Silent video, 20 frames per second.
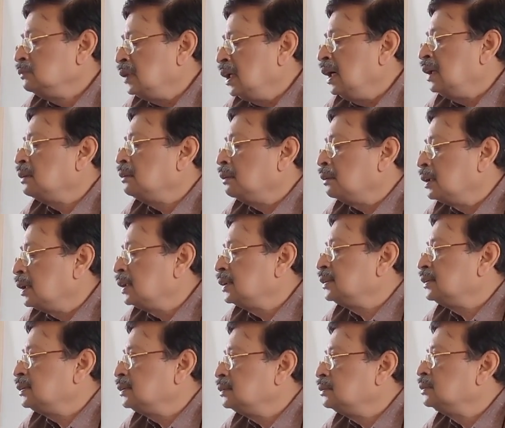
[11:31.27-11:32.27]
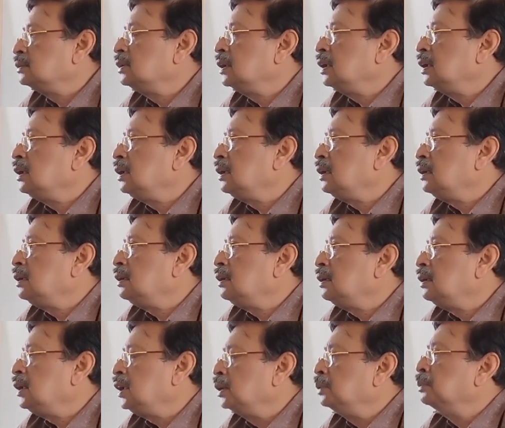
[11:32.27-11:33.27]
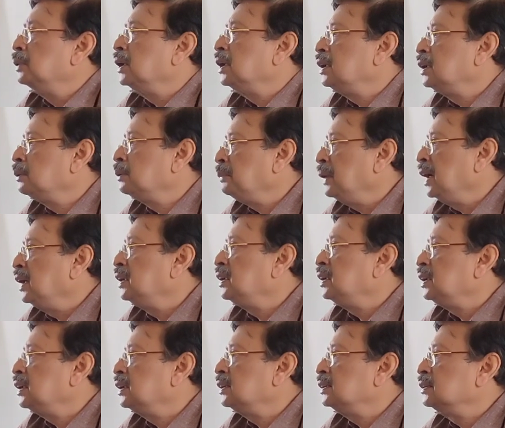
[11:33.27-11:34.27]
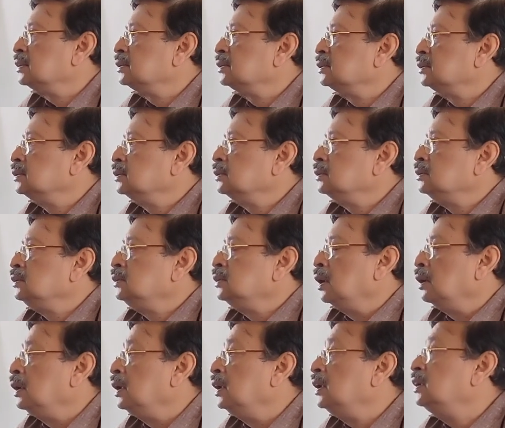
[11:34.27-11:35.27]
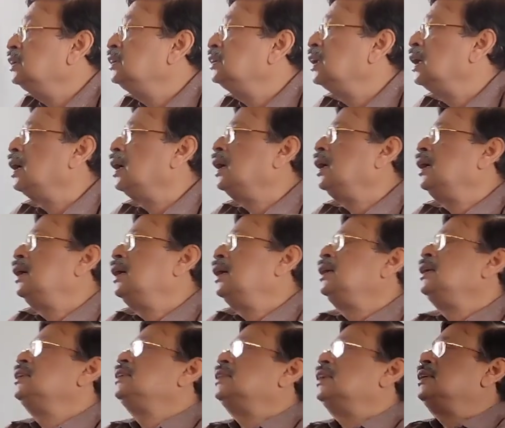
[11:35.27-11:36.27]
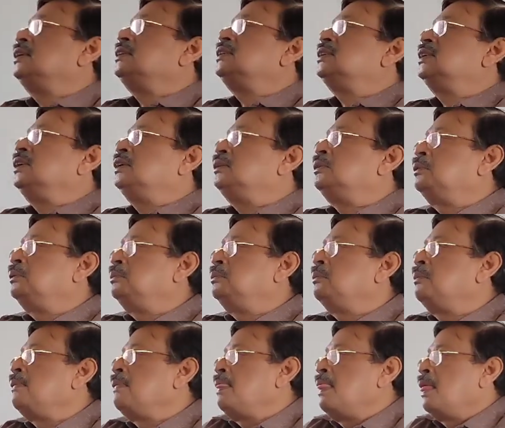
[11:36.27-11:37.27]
that occurs due to the tumor in the pancreas, Zollinger-Ellison syndrome,